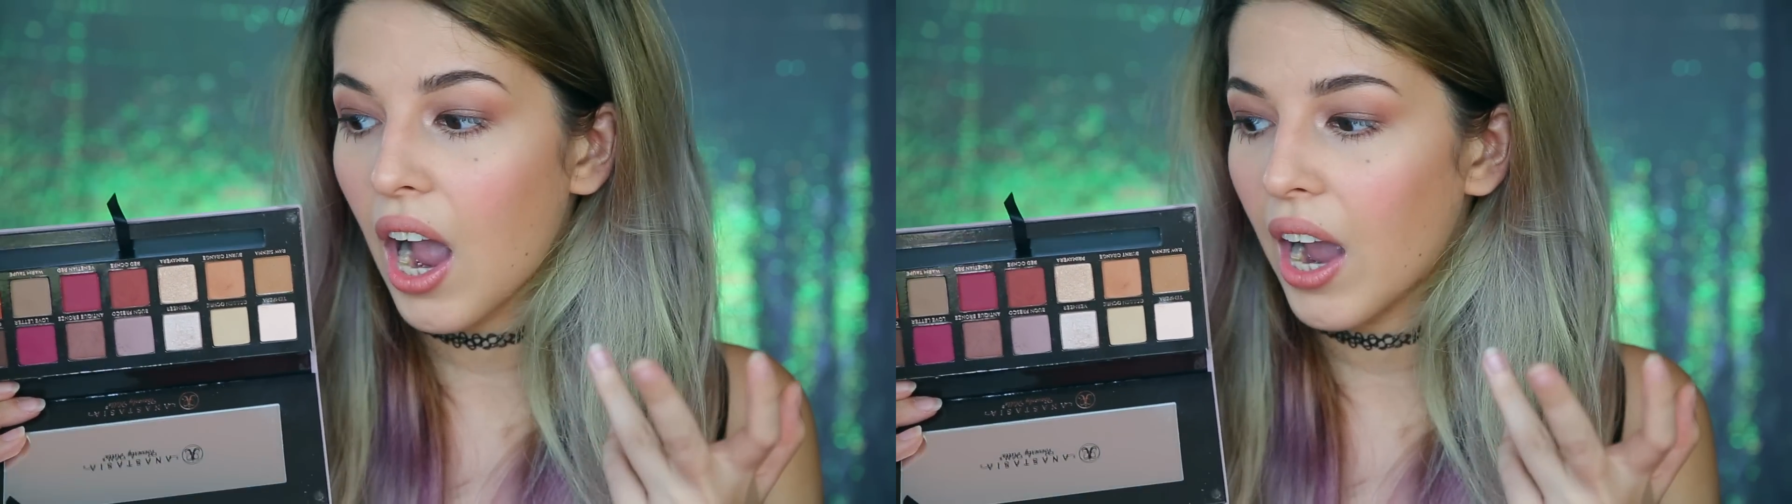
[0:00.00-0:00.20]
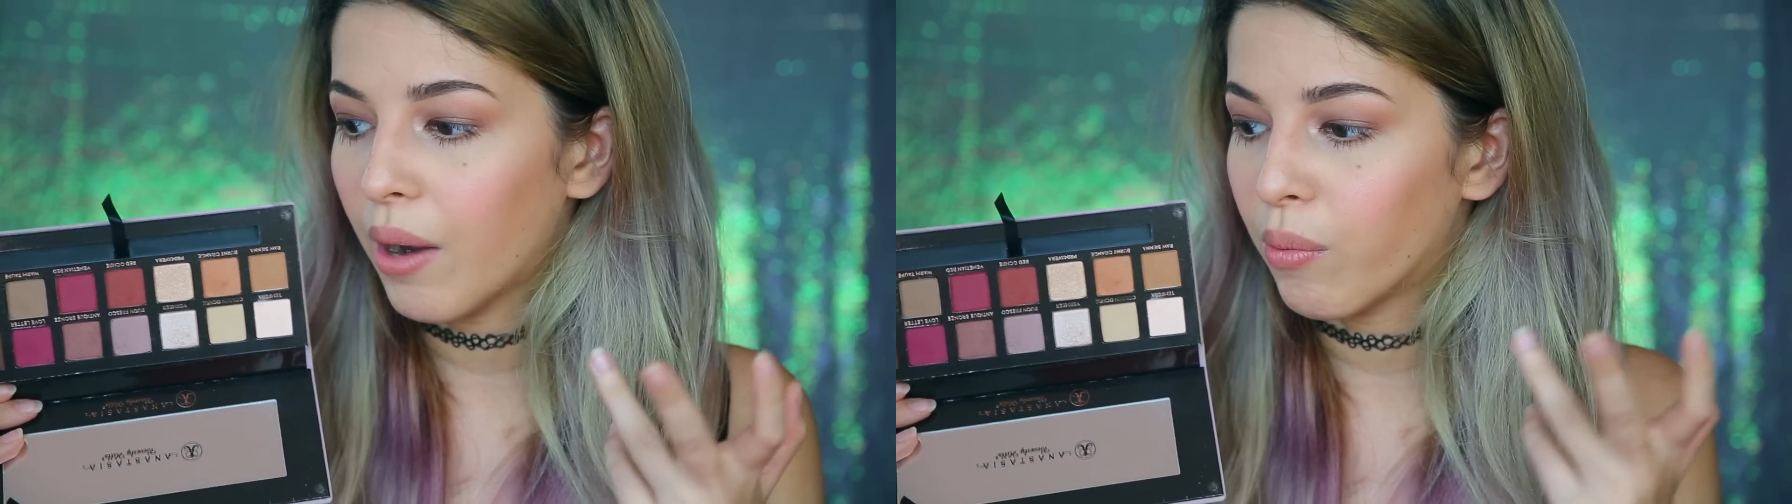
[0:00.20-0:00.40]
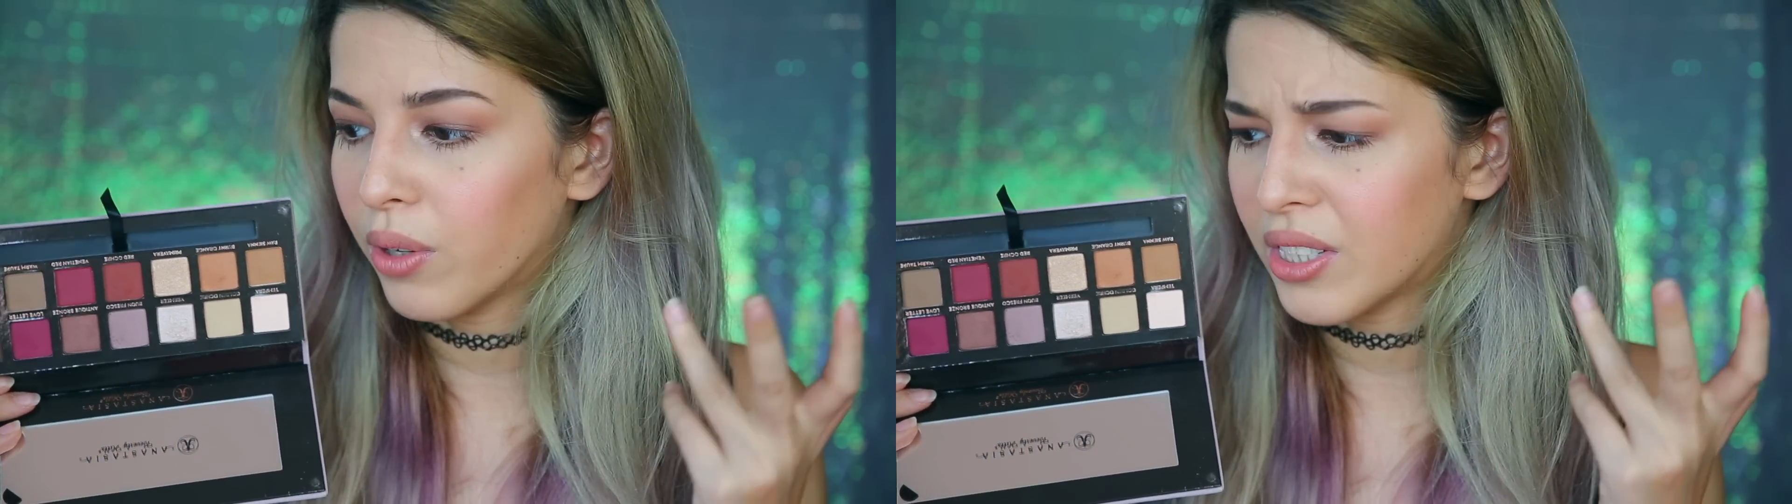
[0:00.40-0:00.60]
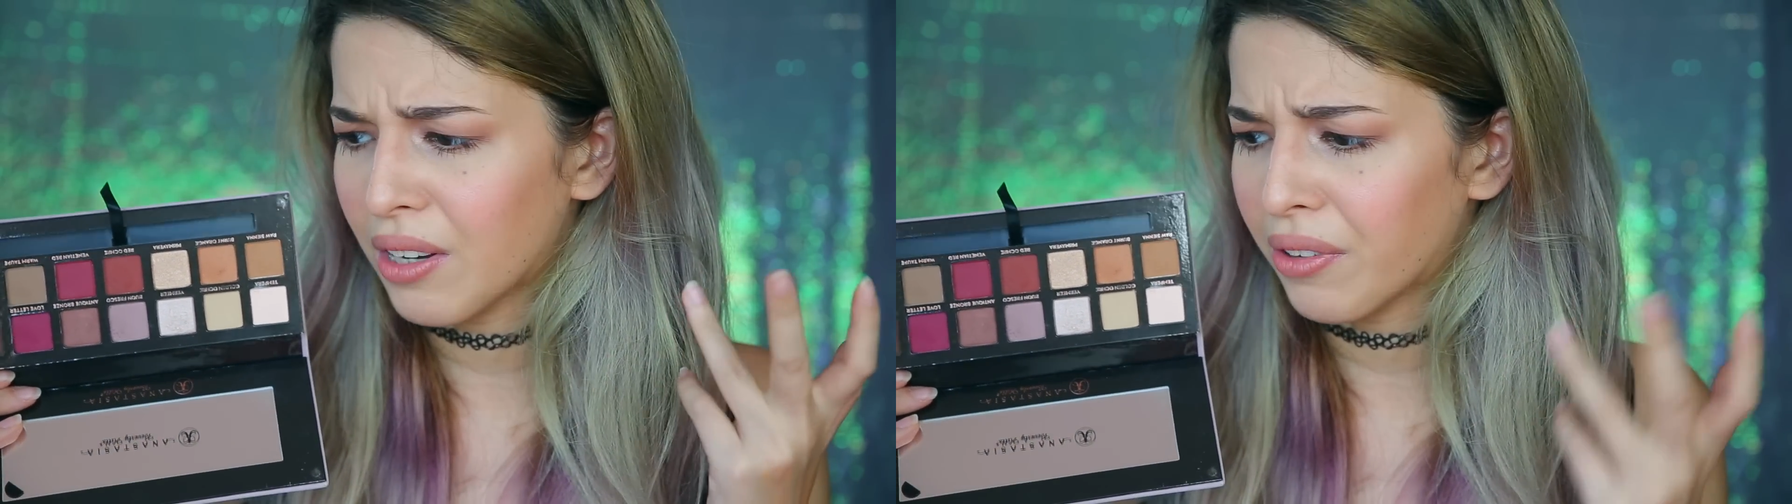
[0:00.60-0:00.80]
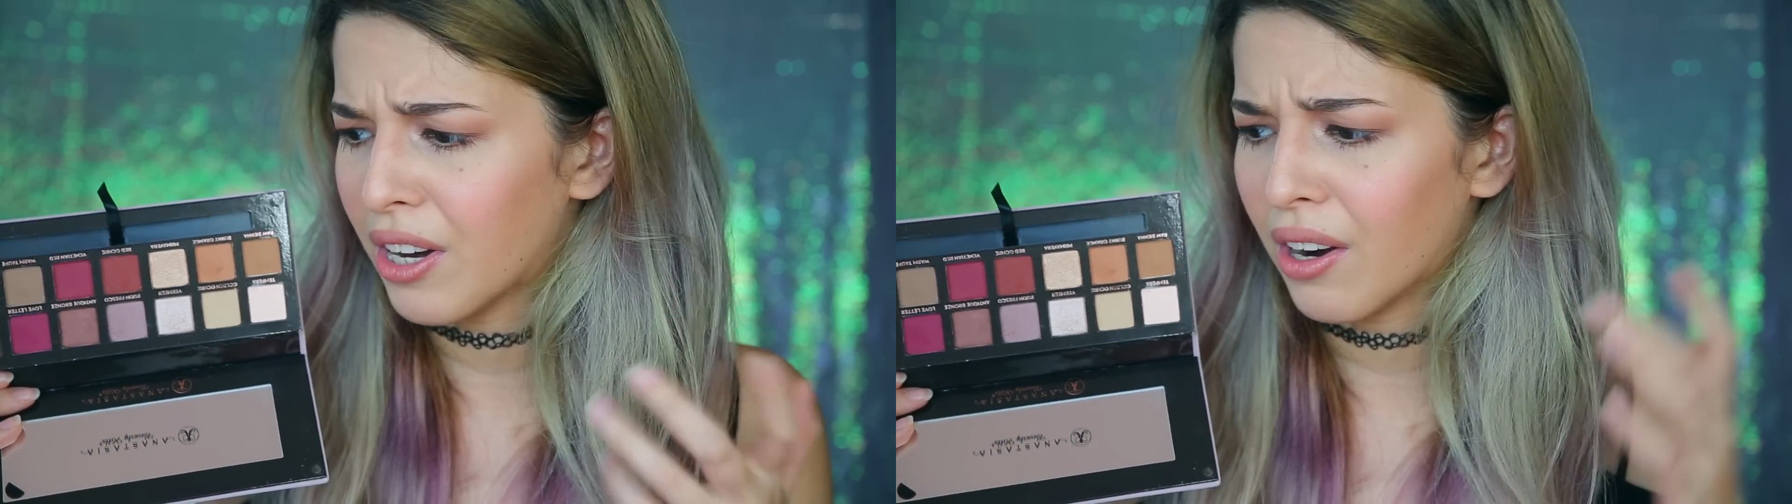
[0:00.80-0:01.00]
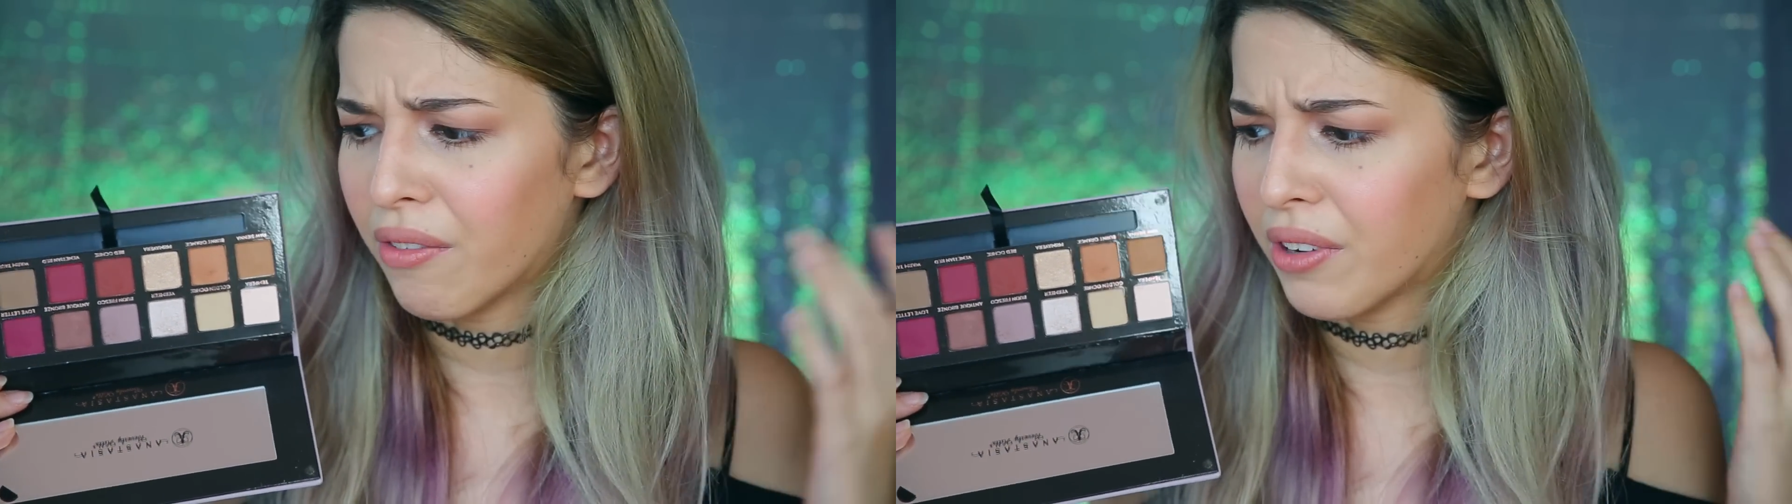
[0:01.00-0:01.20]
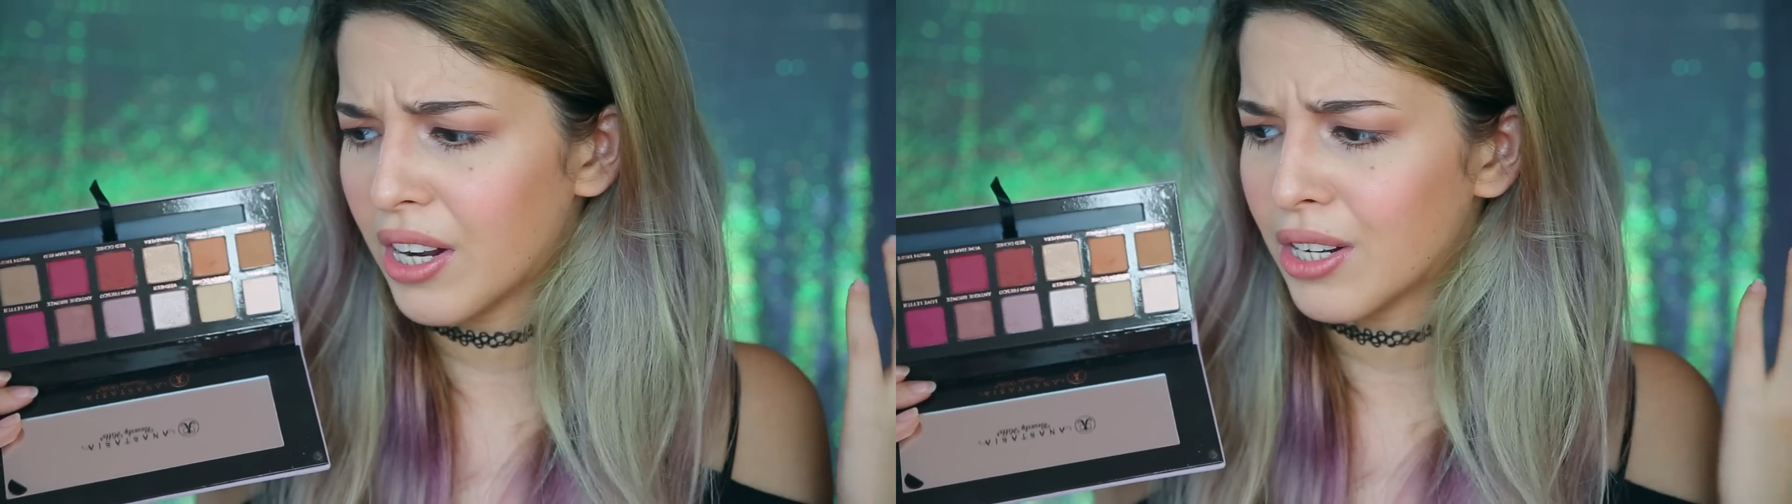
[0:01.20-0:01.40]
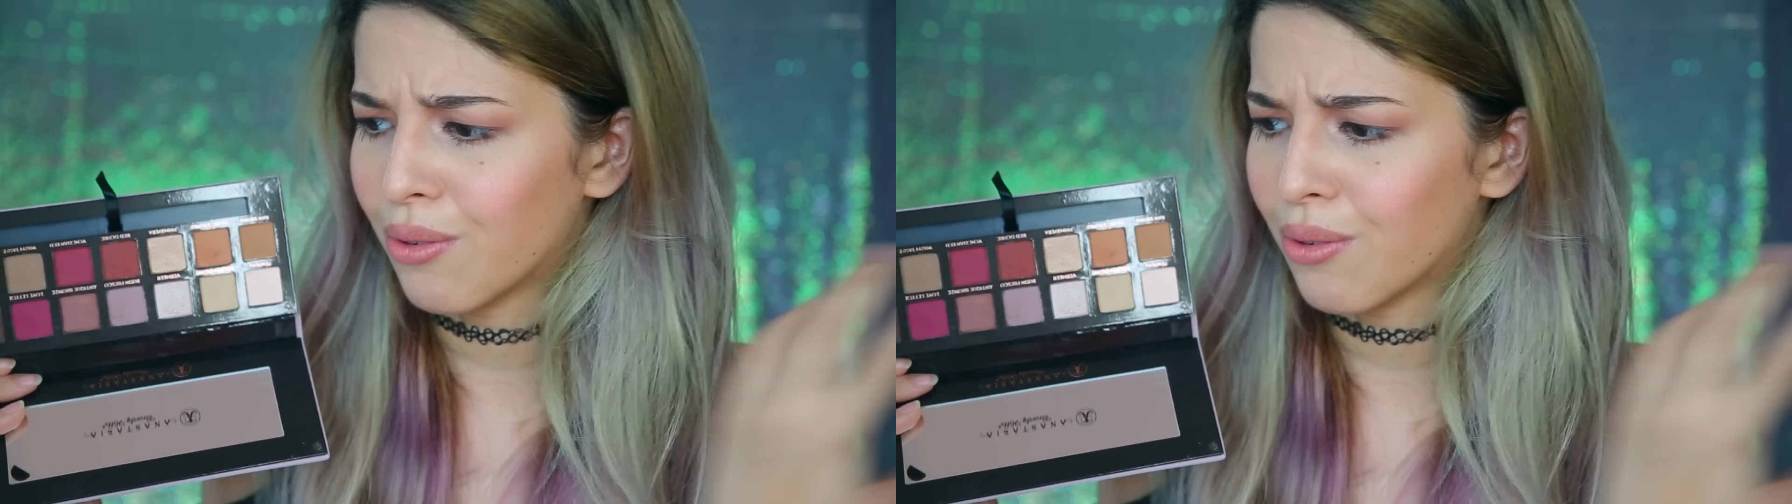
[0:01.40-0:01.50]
I would definitely gravitate